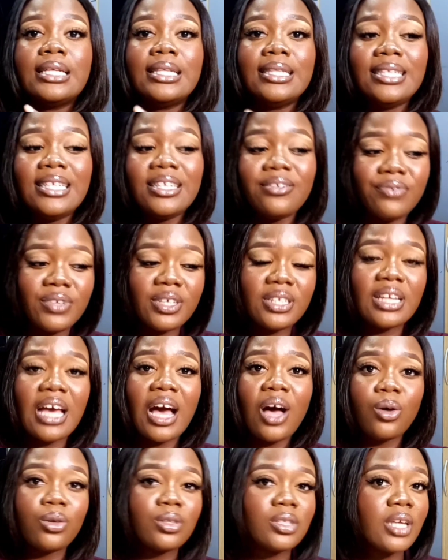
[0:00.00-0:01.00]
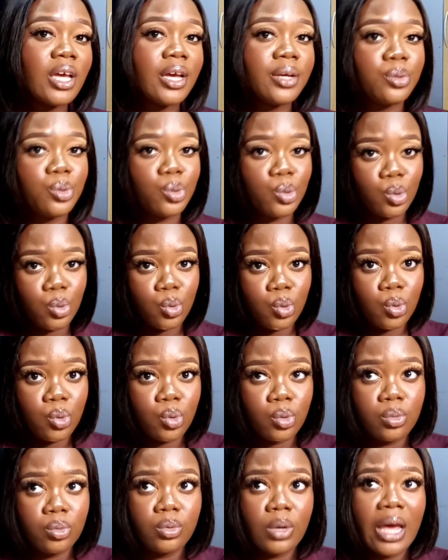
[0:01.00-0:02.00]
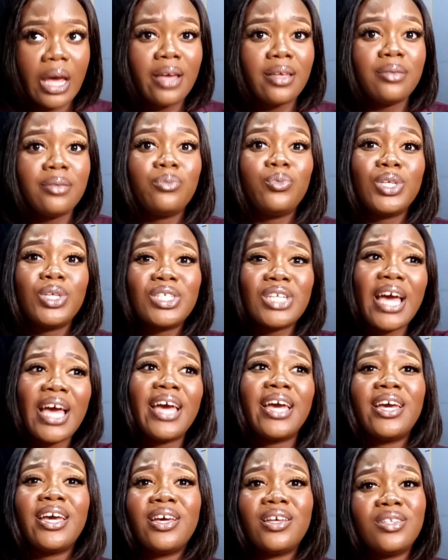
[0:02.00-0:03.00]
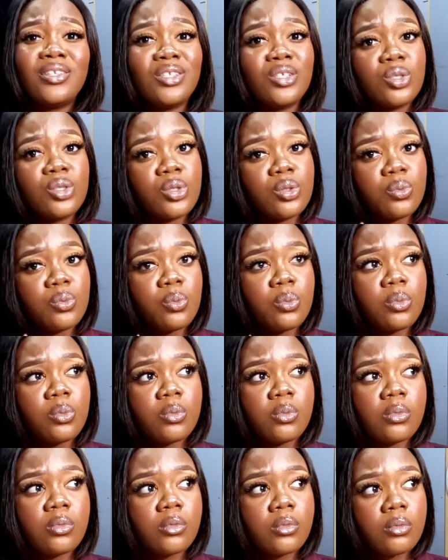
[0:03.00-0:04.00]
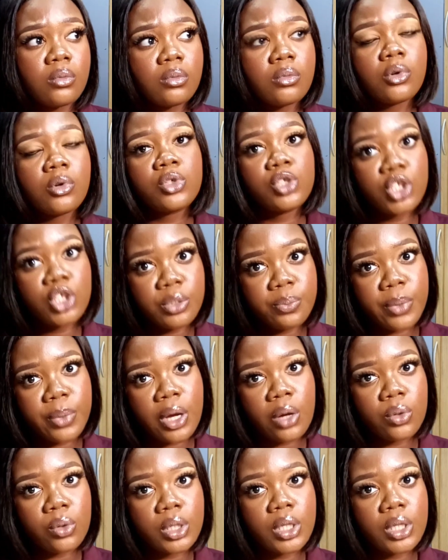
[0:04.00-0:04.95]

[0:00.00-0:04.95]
living outside school, which I heard is cheaper.